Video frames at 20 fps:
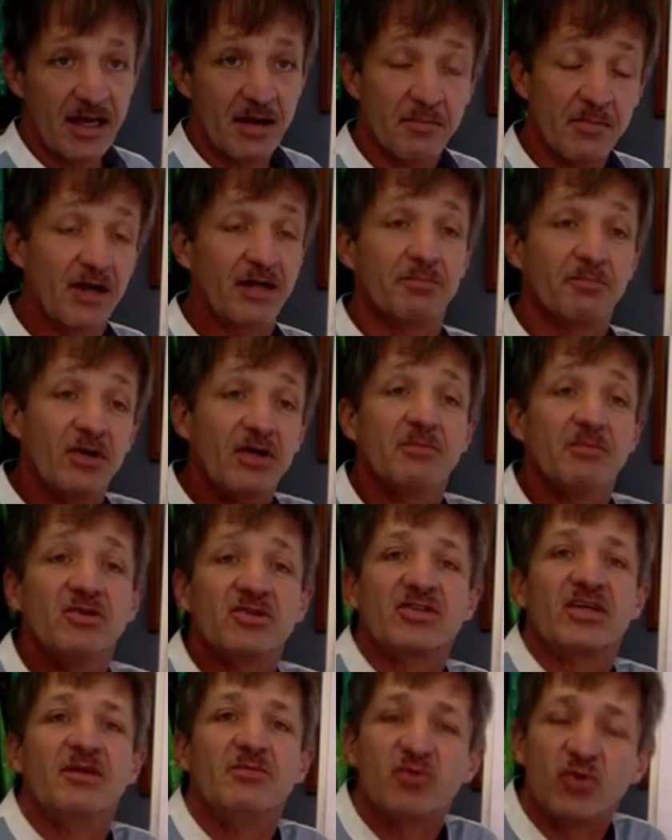But pyramid
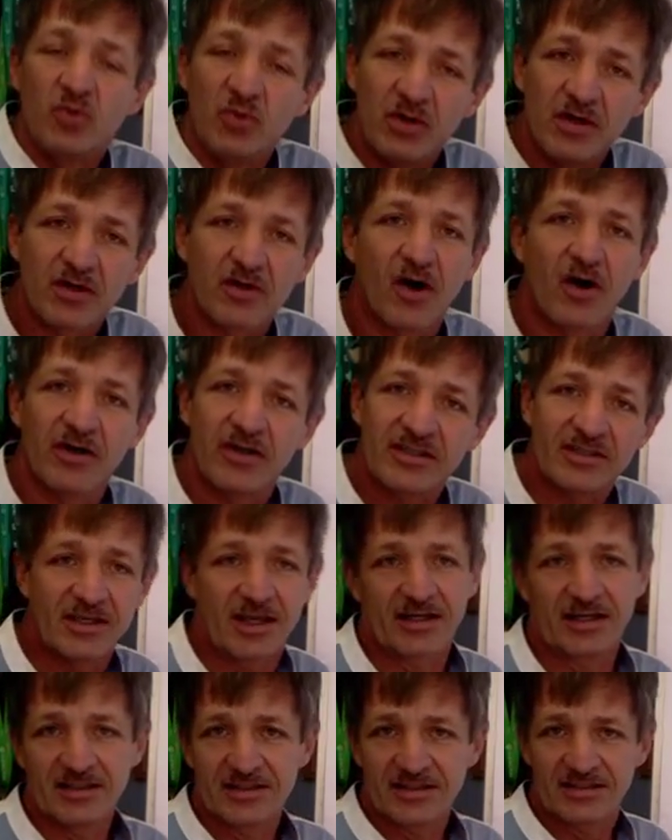schemes work on
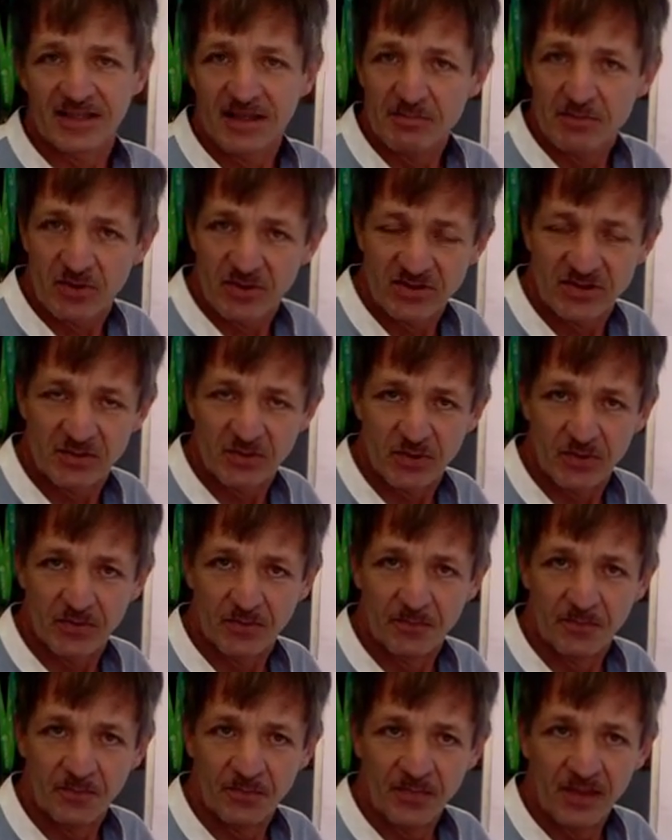exactly the same principle.
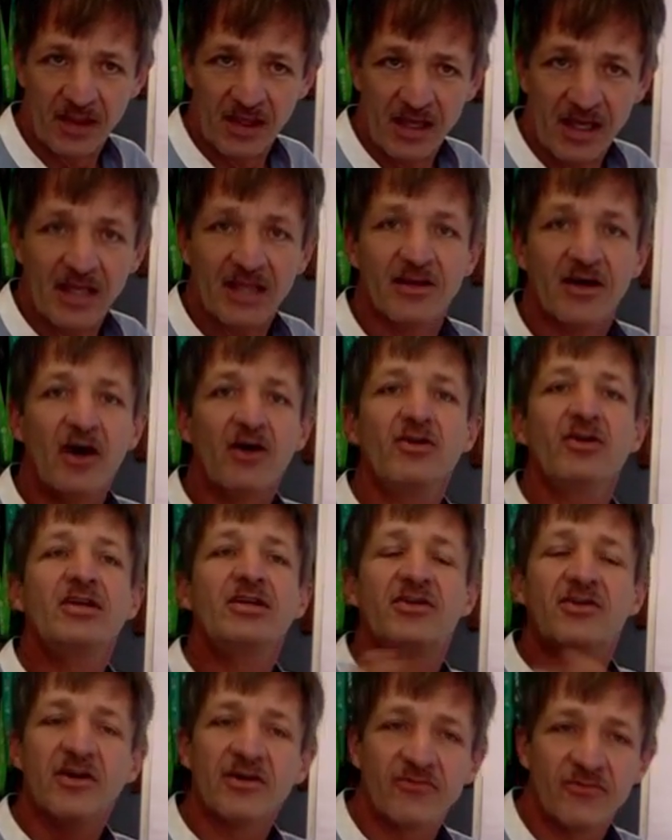The
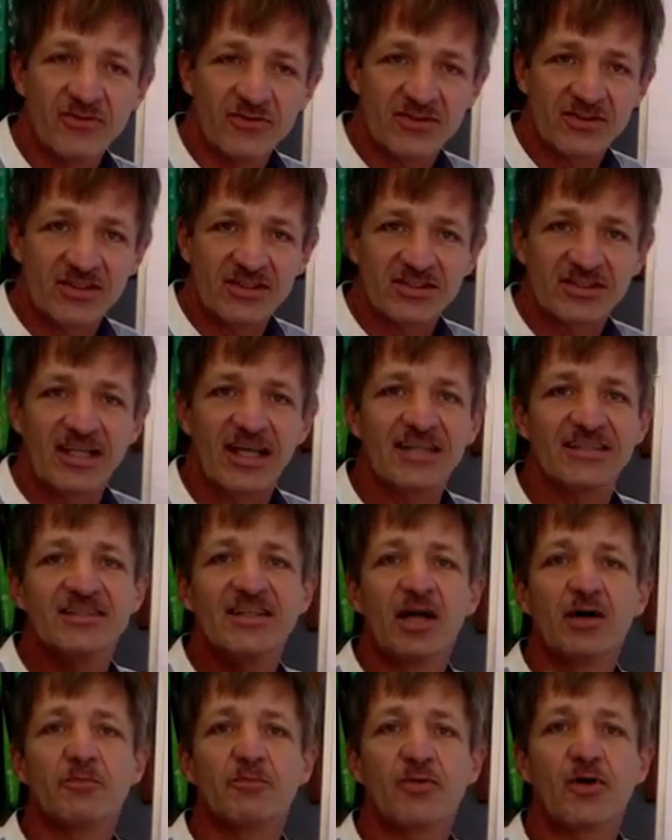only difference is there's
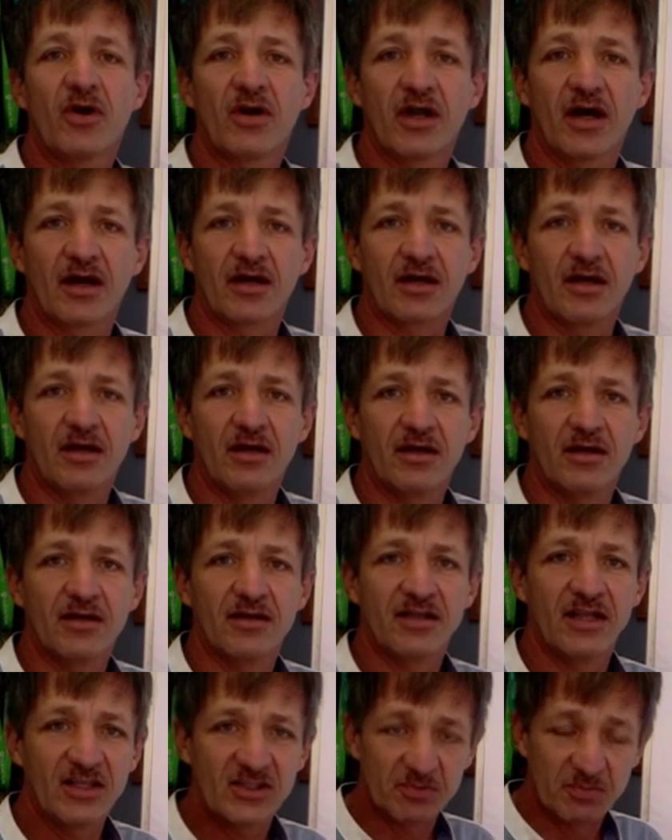no product
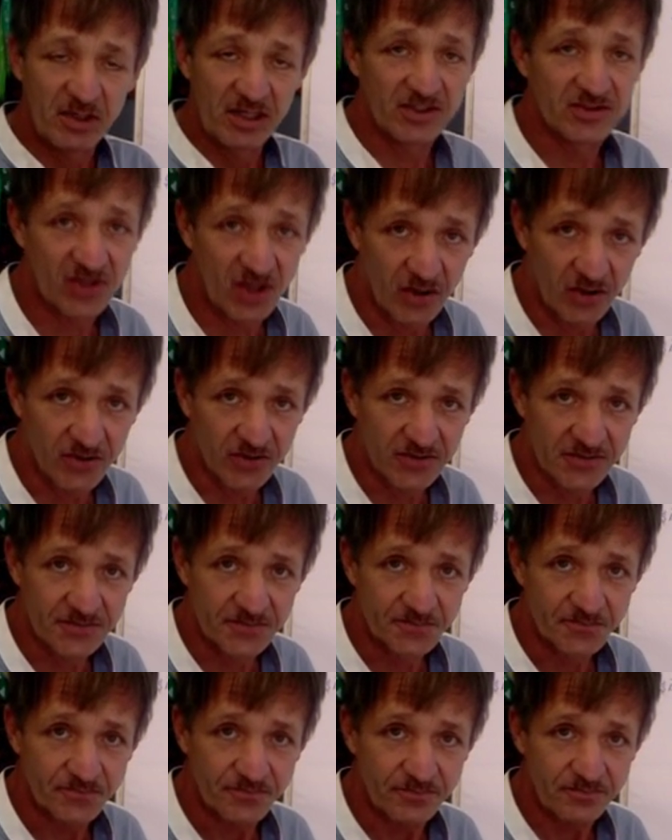that's being sold.
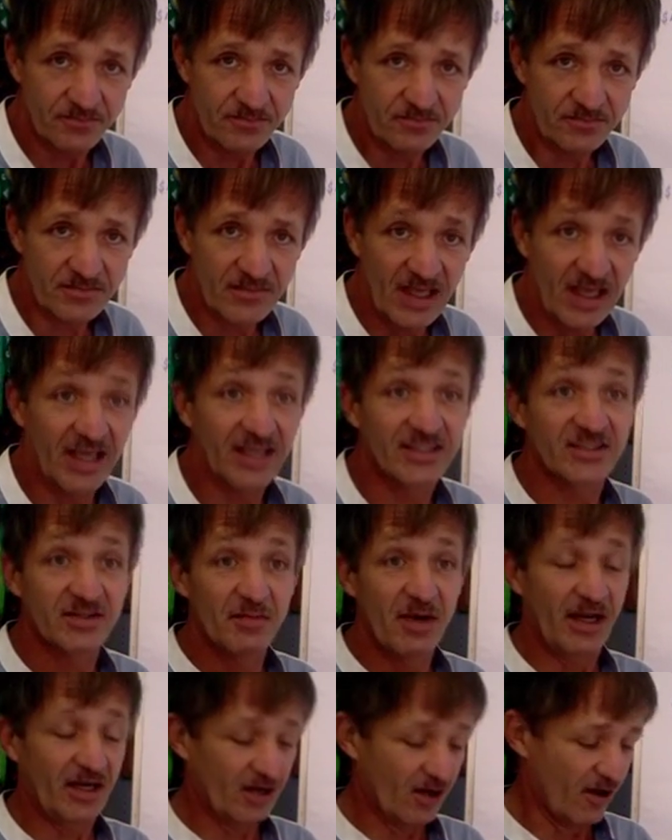It's a
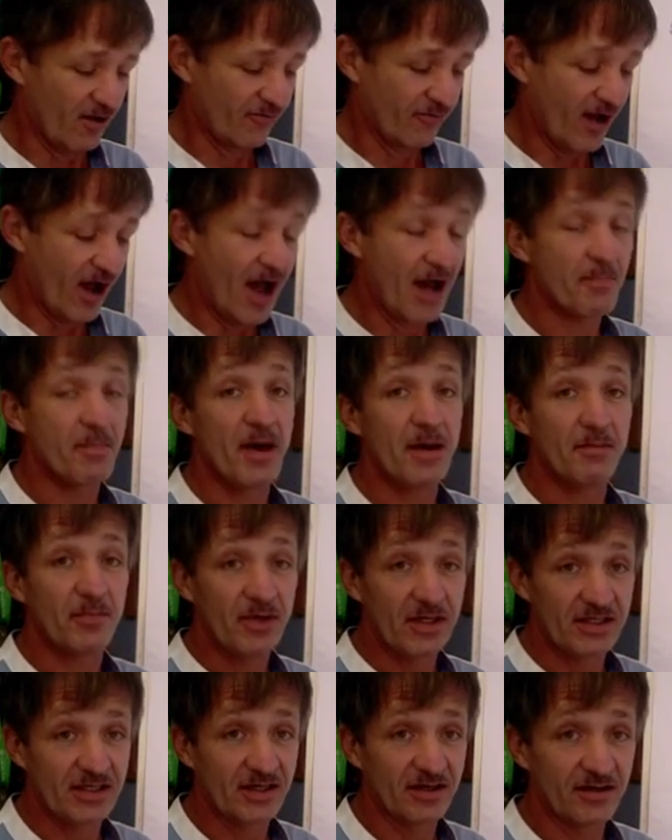matter of I pay
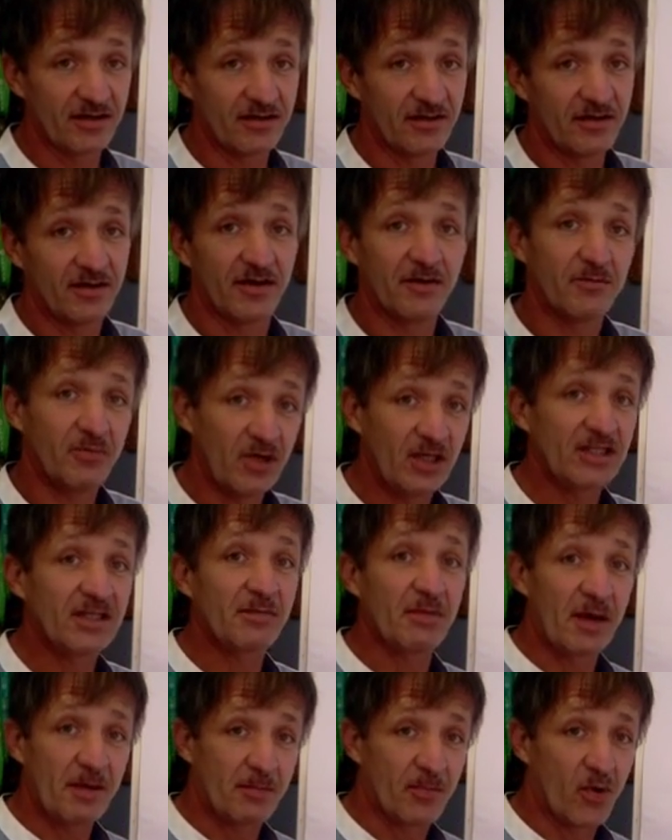Peter, Peter
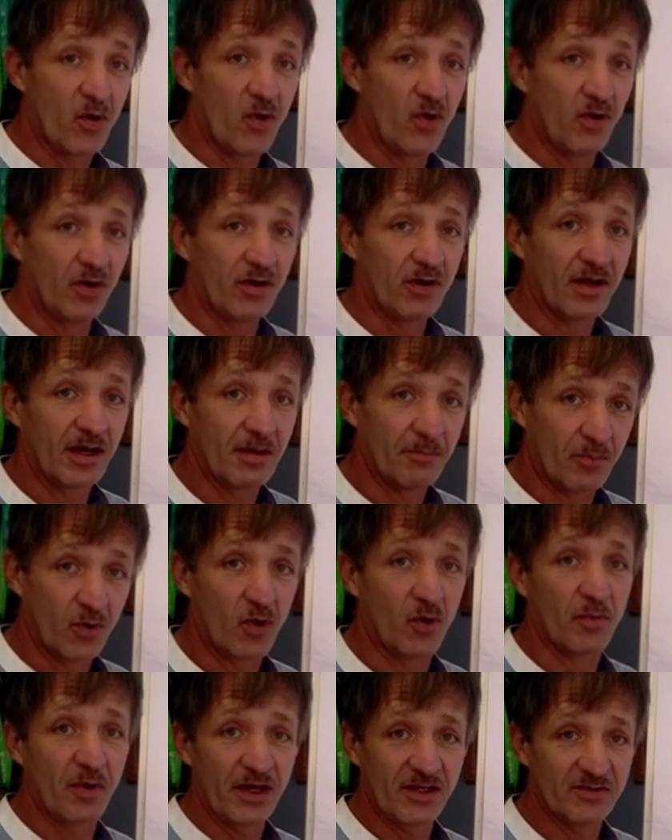pays Paul, and
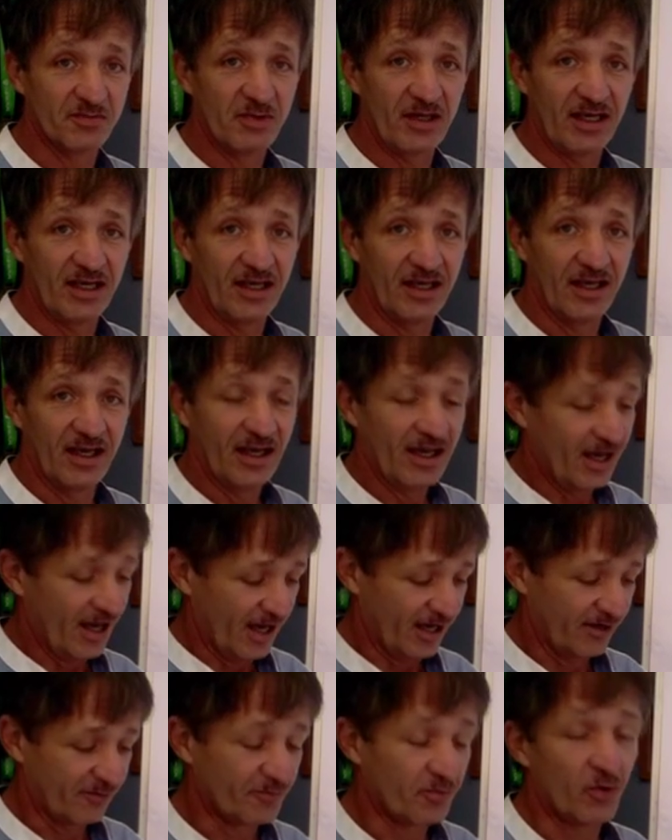Paul pays me.
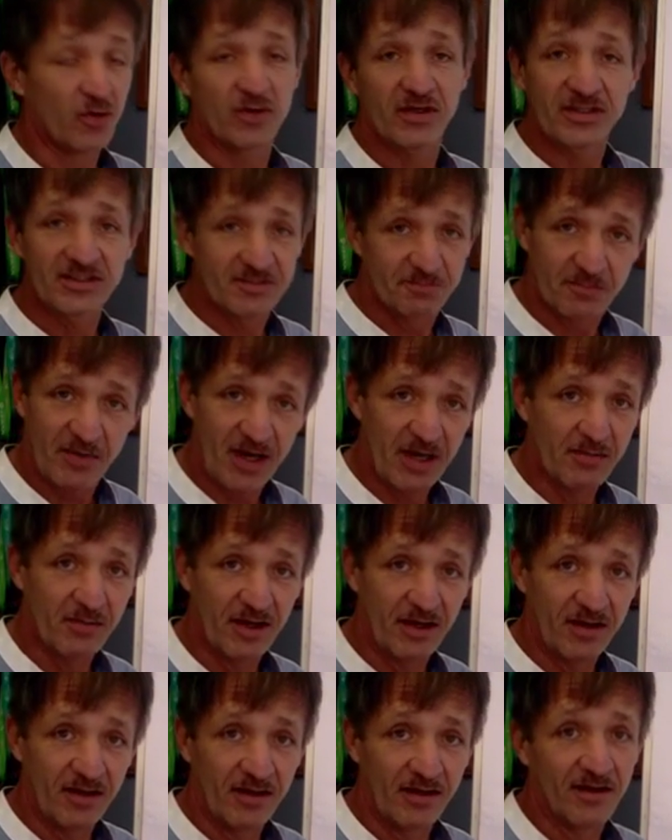And if Paul doesn't pay
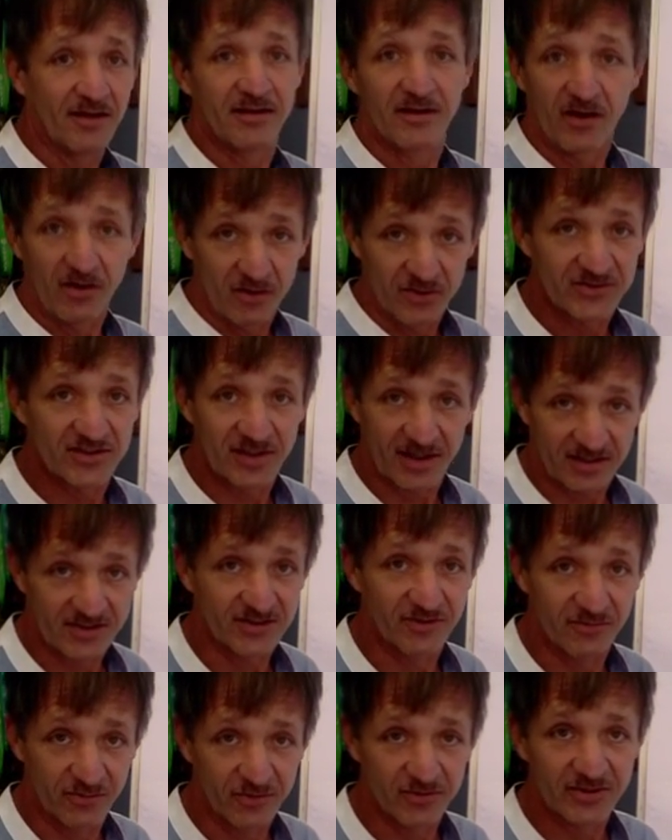me, the whole
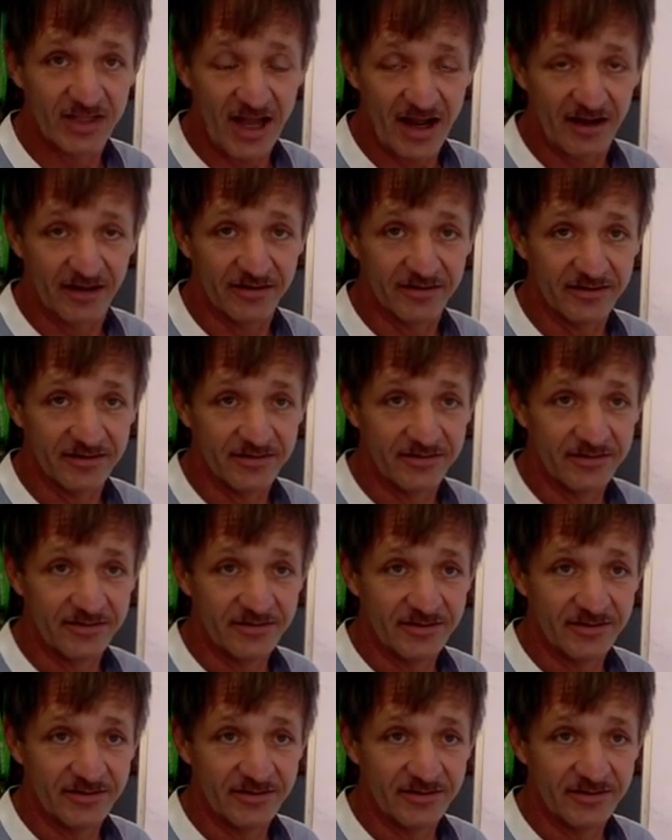structure falls down.